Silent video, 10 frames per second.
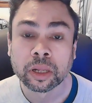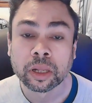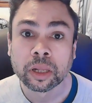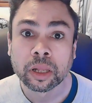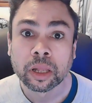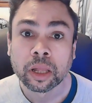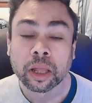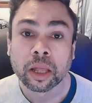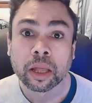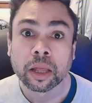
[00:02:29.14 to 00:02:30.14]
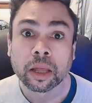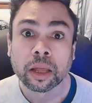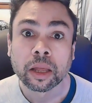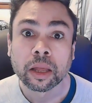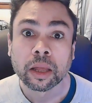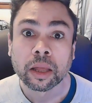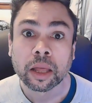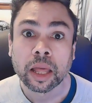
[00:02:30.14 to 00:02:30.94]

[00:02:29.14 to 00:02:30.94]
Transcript: (no one is talking)